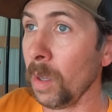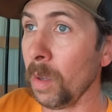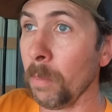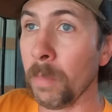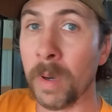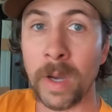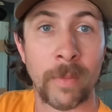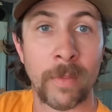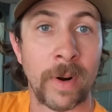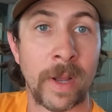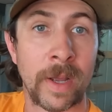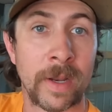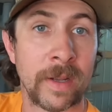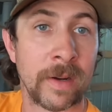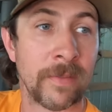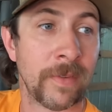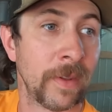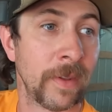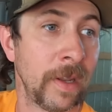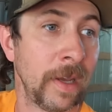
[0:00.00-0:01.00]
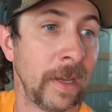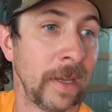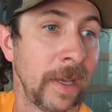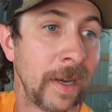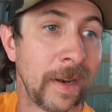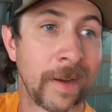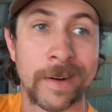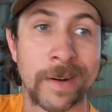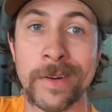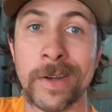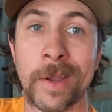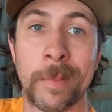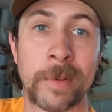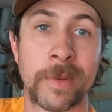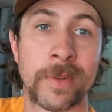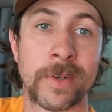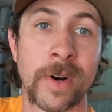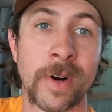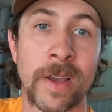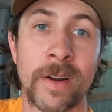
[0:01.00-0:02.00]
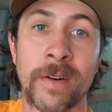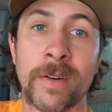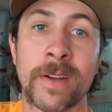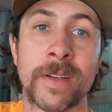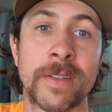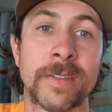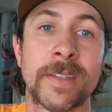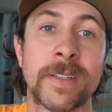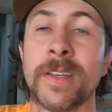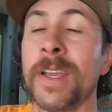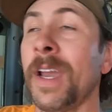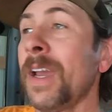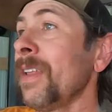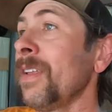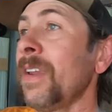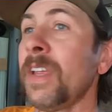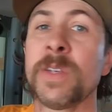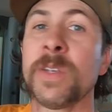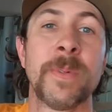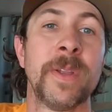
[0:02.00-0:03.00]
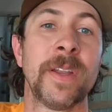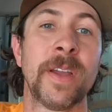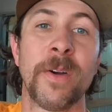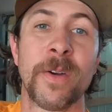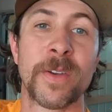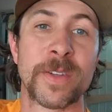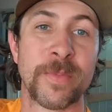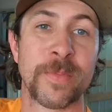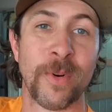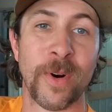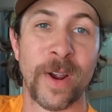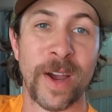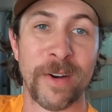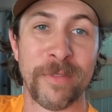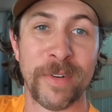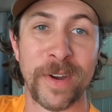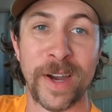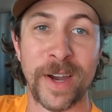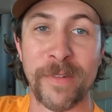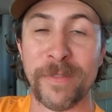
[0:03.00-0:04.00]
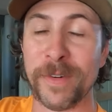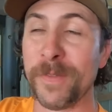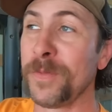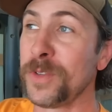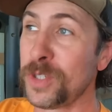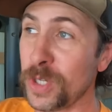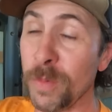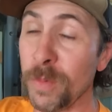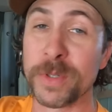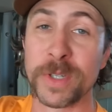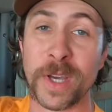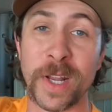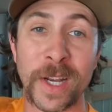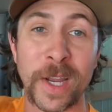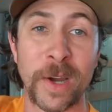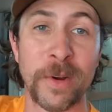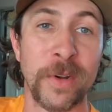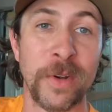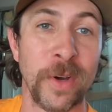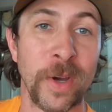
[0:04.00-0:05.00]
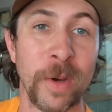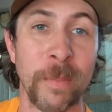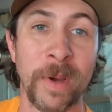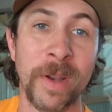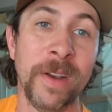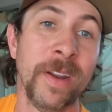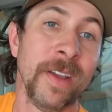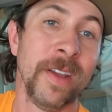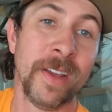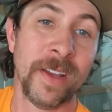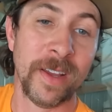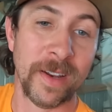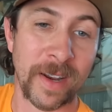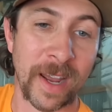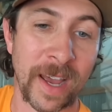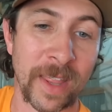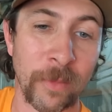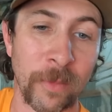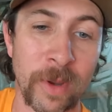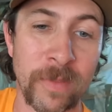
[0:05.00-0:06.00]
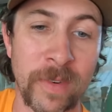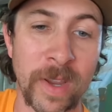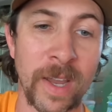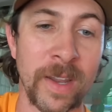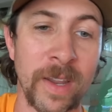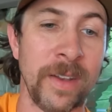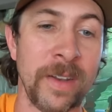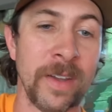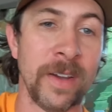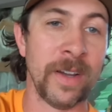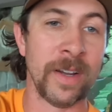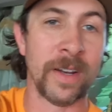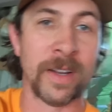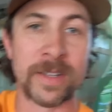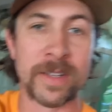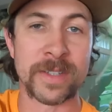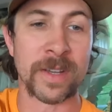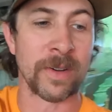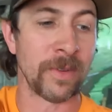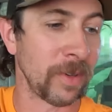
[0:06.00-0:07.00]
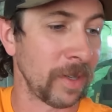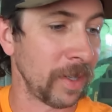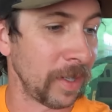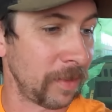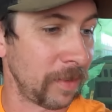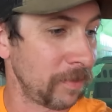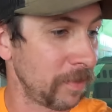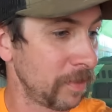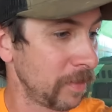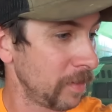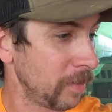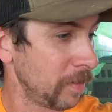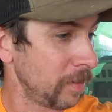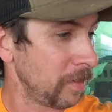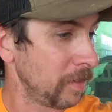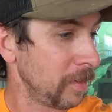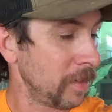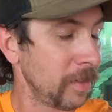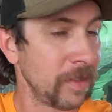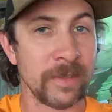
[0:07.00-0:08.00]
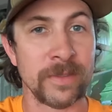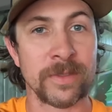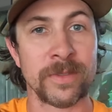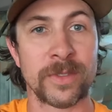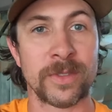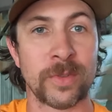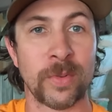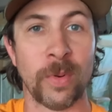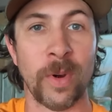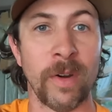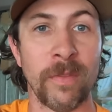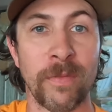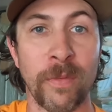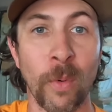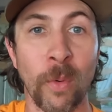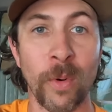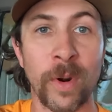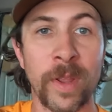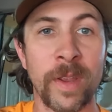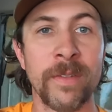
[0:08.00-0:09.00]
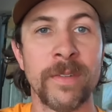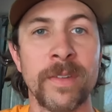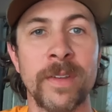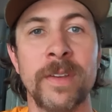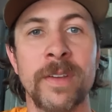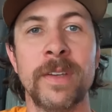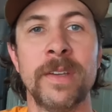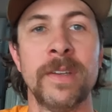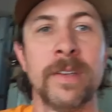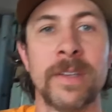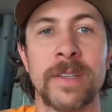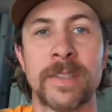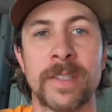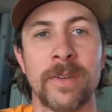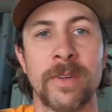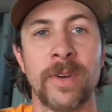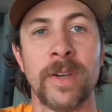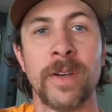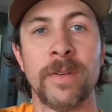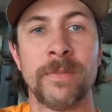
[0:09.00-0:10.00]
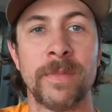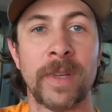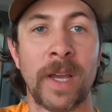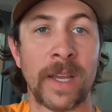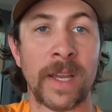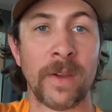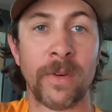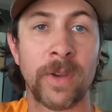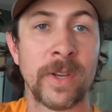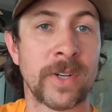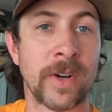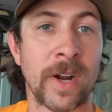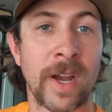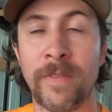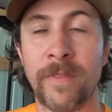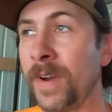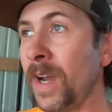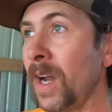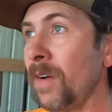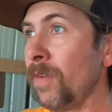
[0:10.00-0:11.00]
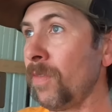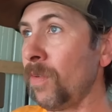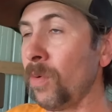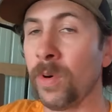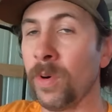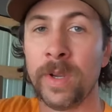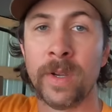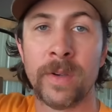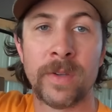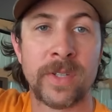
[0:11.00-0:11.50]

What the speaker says: But we're not done for the day yet. I got to hook up to the trailer because Kaylin needs me to go get some more alfalfa. She was going to go do it, but now that we've gotten done and it's only 12:40, I'm like, well, I can go get your alfalfa for you.